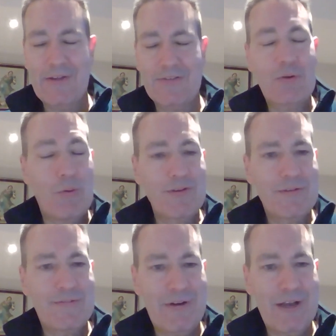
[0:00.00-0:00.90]
to
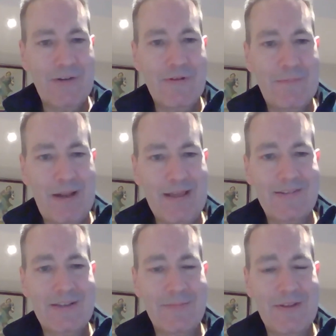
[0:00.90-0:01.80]
quantify and
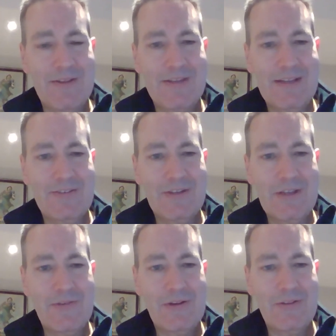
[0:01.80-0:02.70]
replace some of the things that
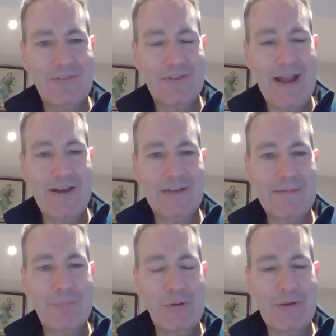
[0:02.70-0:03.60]
you've lost, and actually
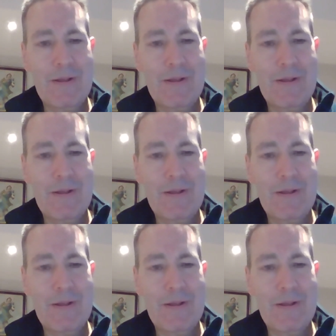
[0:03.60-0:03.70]
put